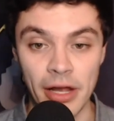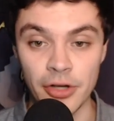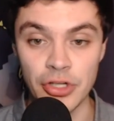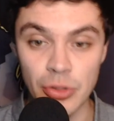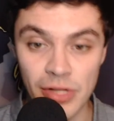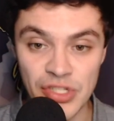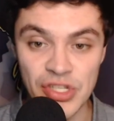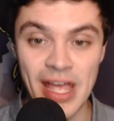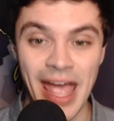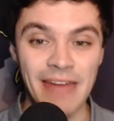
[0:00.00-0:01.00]
Aaron Ulis
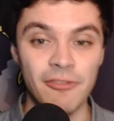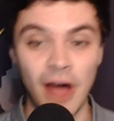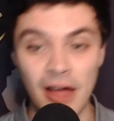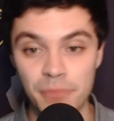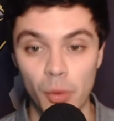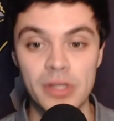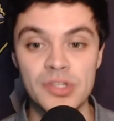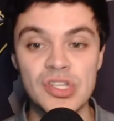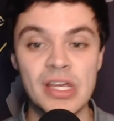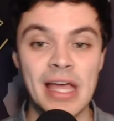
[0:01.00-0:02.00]
had 5 points,